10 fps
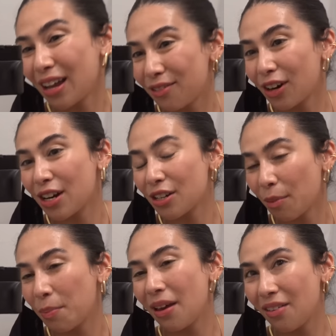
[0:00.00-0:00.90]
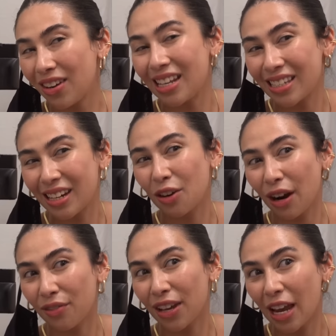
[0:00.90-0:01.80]
I have learned I'm a bit of an instant
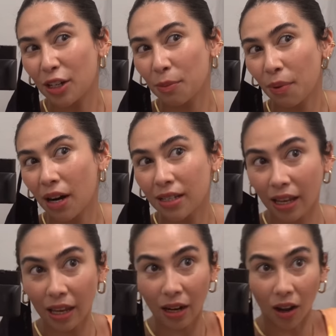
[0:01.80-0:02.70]
gratification person.